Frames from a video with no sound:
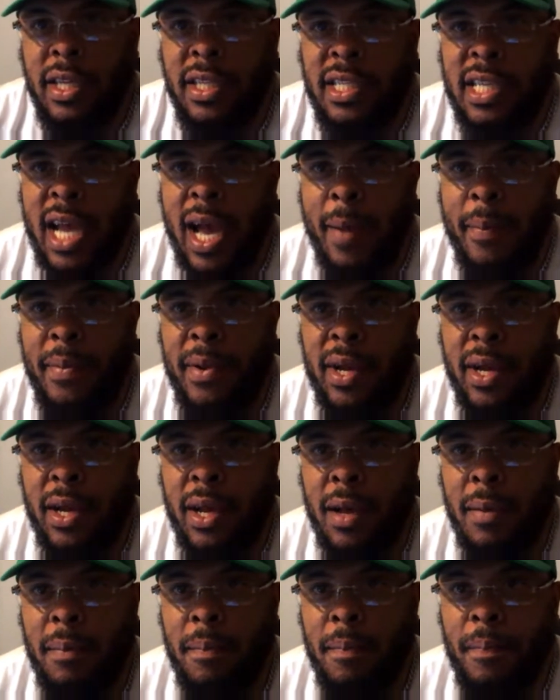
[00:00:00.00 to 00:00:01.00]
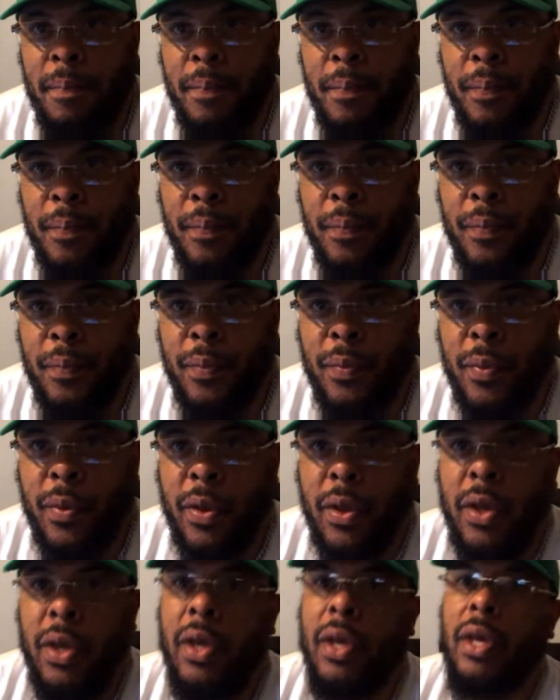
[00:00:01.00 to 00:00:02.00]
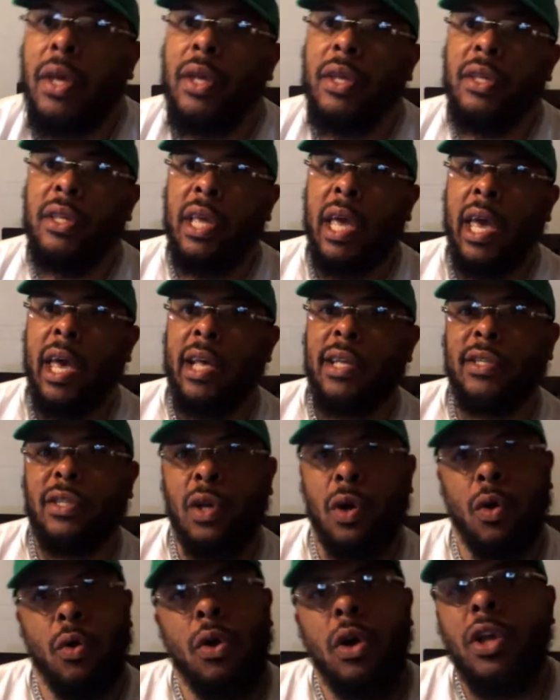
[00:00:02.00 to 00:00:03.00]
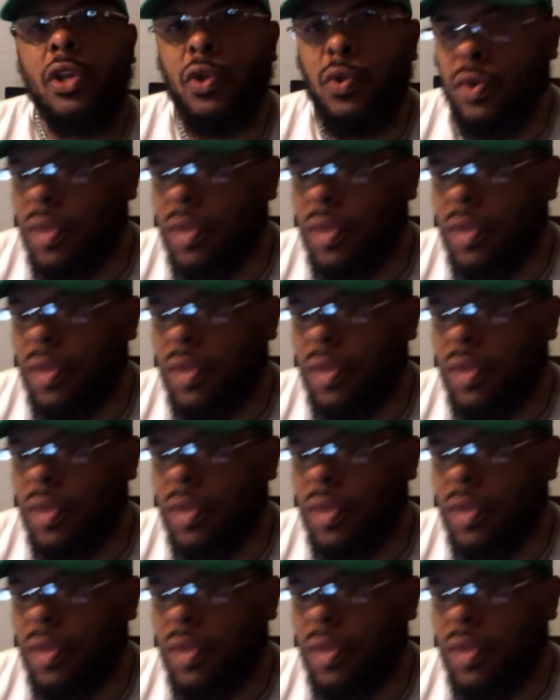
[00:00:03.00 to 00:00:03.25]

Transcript: chopping it up. Yeah, so you